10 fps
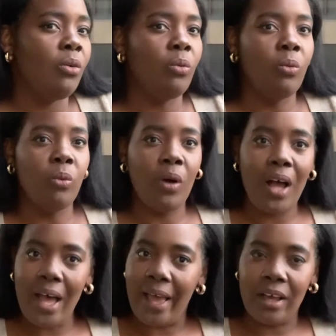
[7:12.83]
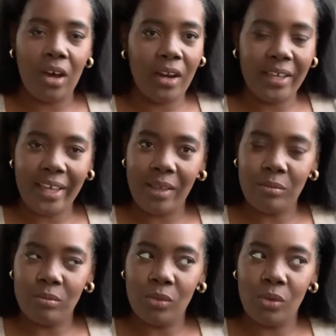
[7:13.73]
Why can't I get
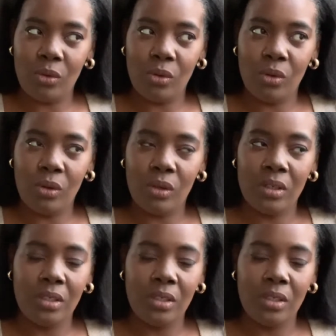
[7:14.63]
more